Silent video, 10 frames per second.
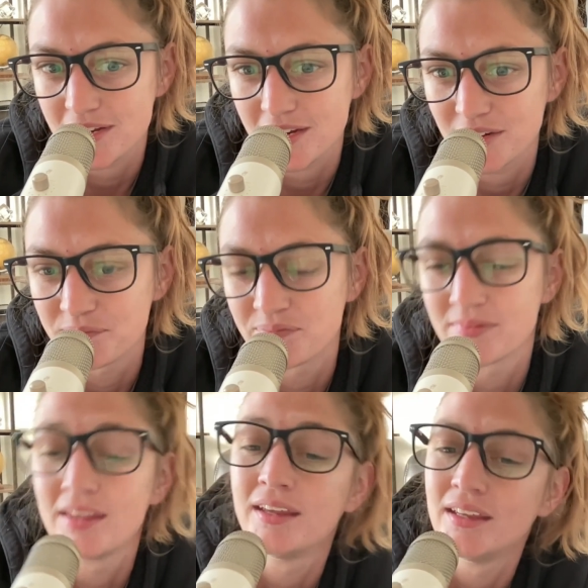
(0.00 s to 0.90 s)
here.
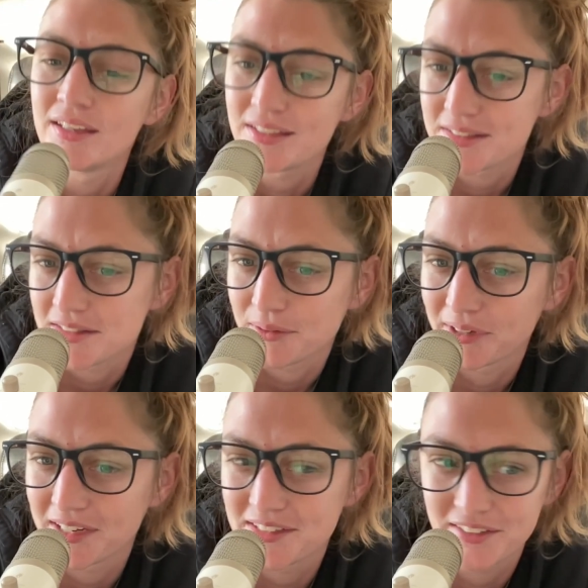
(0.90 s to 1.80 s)
You see what
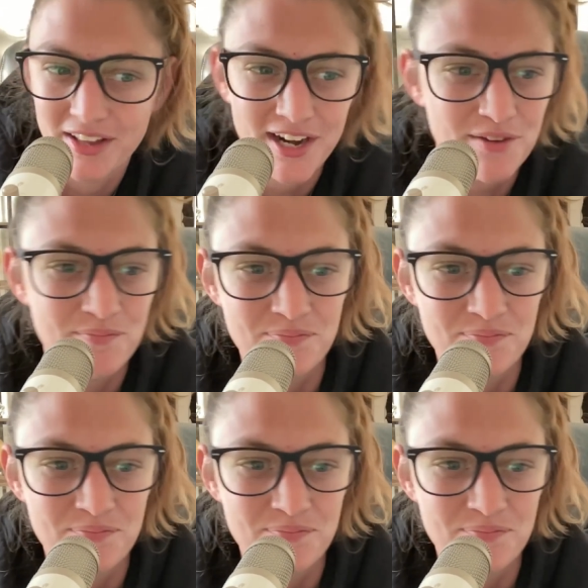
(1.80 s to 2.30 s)
I did there?